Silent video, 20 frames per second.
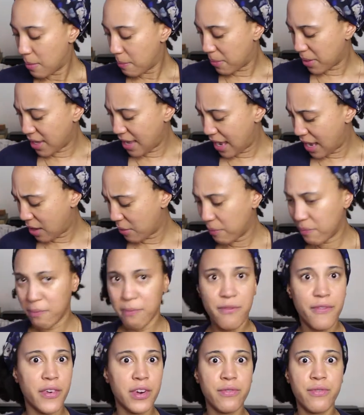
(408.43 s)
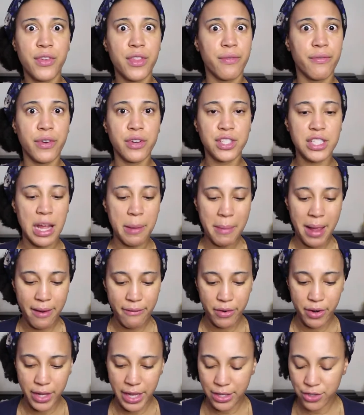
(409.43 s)
But yeah, for for the first time
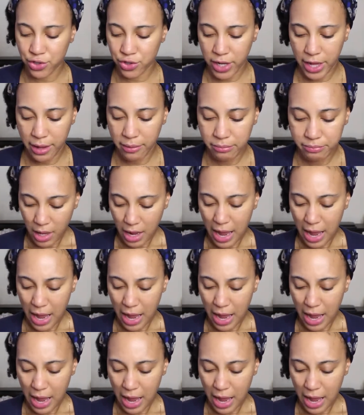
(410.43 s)
ever yesterday,